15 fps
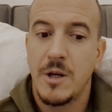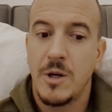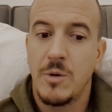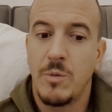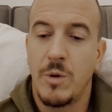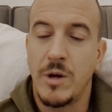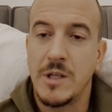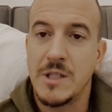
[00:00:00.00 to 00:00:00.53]

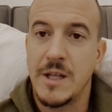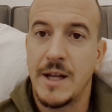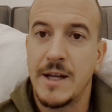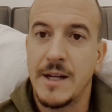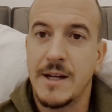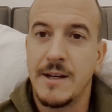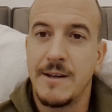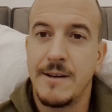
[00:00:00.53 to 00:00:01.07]
what it's
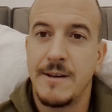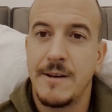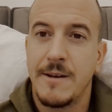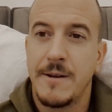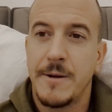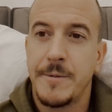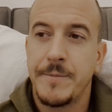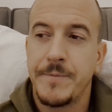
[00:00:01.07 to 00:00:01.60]
like, and
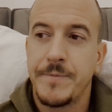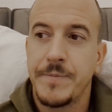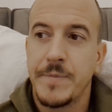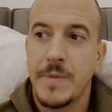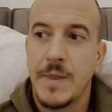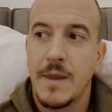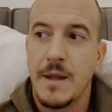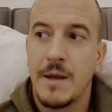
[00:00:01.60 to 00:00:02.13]

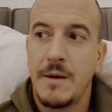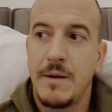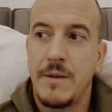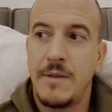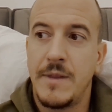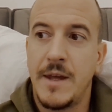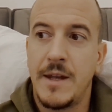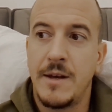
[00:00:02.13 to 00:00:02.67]

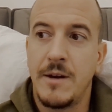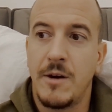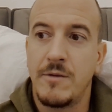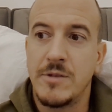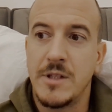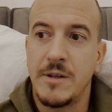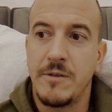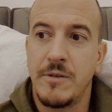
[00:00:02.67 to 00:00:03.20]
then
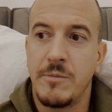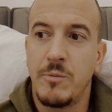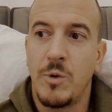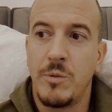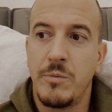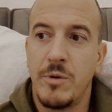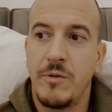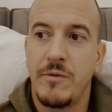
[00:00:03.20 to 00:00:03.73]
obviously from
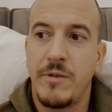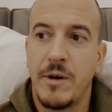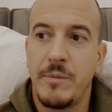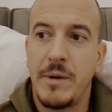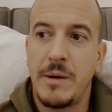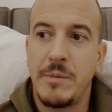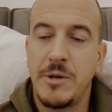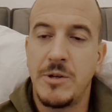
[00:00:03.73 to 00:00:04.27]
1 month, I'll
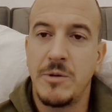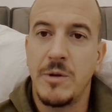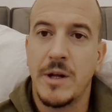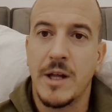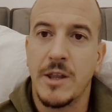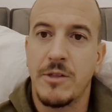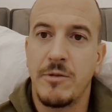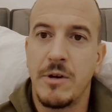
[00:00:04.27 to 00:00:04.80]
maybe do like
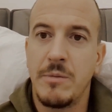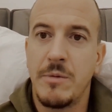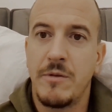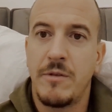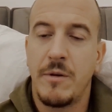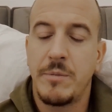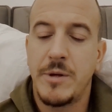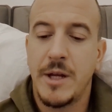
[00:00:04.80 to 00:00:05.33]
a 3-month
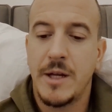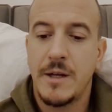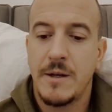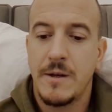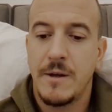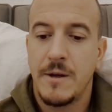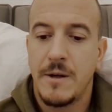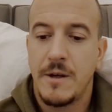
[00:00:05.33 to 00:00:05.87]
update.
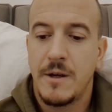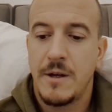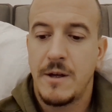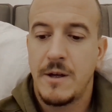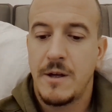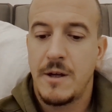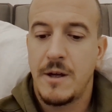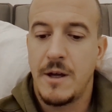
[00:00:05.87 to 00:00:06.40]

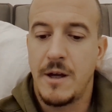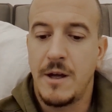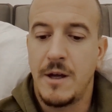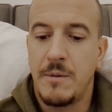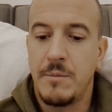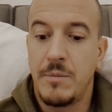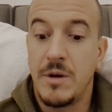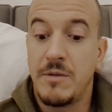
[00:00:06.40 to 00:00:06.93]

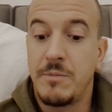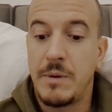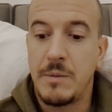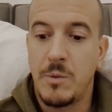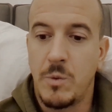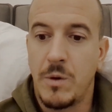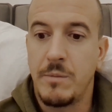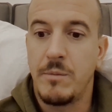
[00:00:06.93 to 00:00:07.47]
But if people
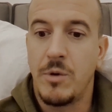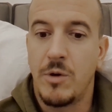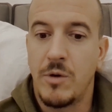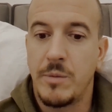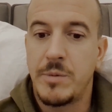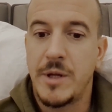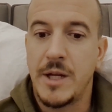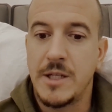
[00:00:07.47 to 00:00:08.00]
want more
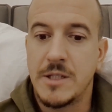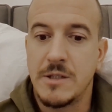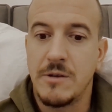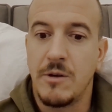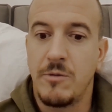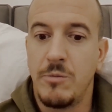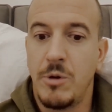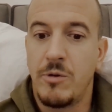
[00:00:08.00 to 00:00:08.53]
updates, sort
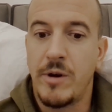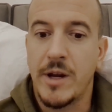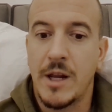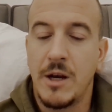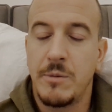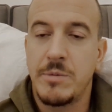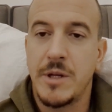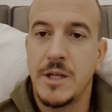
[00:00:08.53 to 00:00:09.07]
of more
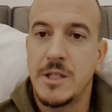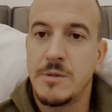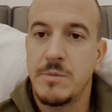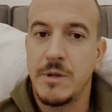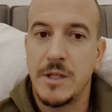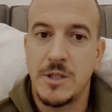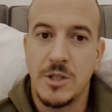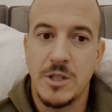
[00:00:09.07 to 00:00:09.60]
regular updates,
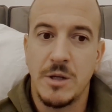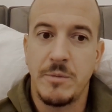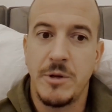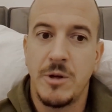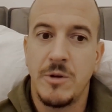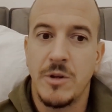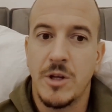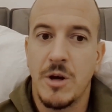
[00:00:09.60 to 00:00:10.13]
please just let me know
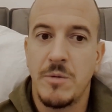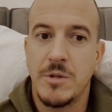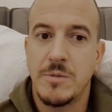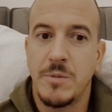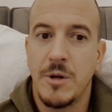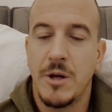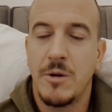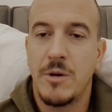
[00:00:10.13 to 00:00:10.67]
in the comments
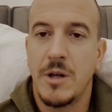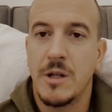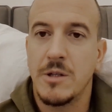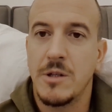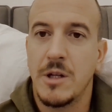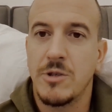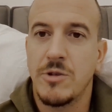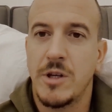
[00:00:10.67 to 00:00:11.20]
below, and
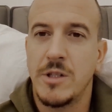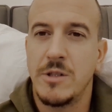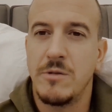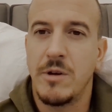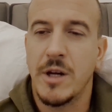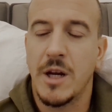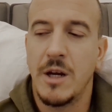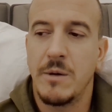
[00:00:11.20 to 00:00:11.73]
I'll try and do
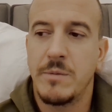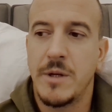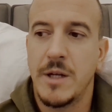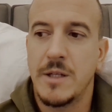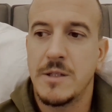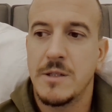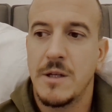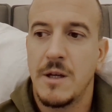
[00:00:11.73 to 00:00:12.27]
regular
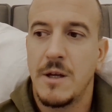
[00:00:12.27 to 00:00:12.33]
updates.